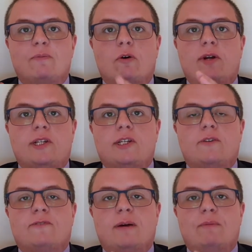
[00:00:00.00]
born into
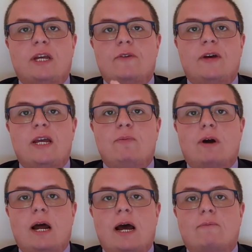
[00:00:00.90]
the family of
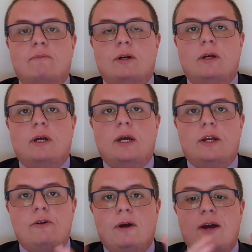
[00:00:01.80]
Abraham.
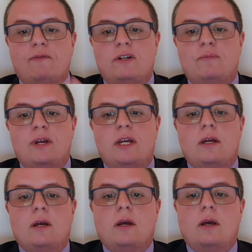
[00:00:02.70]
You have to be